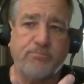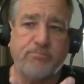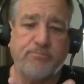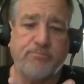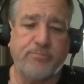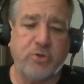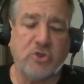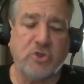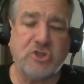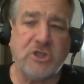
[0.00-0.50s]

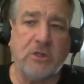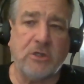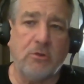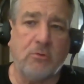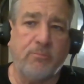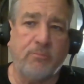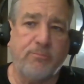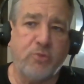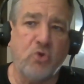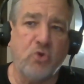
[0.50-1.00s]
pushing
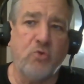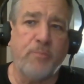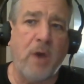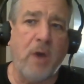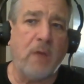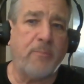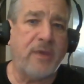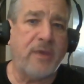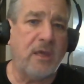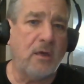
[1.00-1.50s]
poop
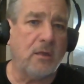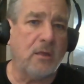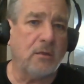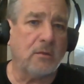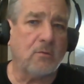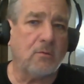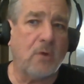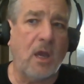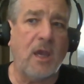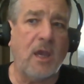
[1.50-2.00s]
uphill,
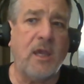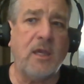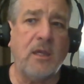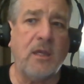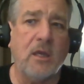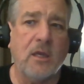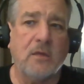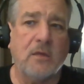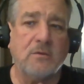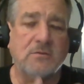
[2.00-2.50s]
right? It
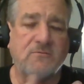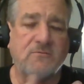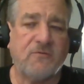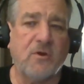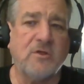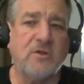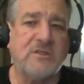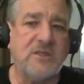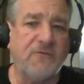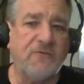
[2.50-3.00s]
was
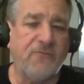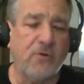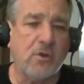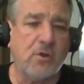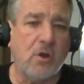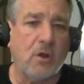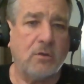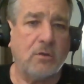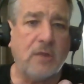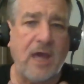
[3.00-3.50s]
very
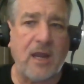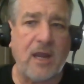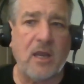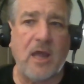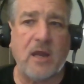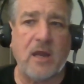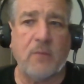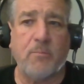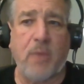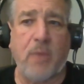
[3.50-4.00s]
difficult, not a
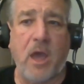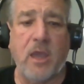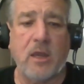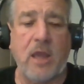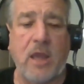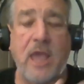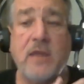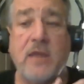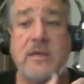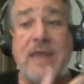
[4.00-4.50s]
lot of buy-in.
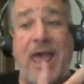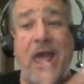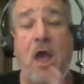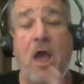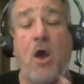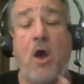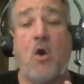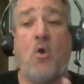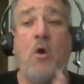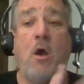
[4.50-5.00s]
And
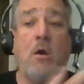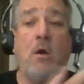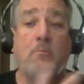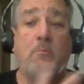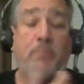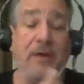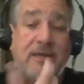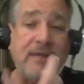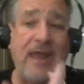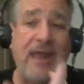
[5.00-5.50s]
now,
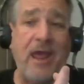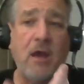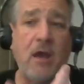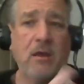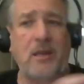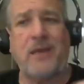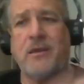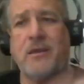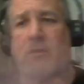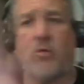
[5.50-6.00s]

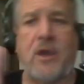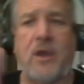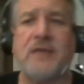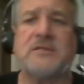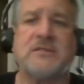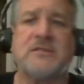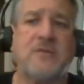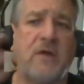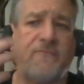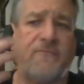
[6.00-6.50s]
like Craig's
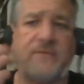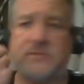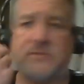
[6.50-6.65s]
stuff is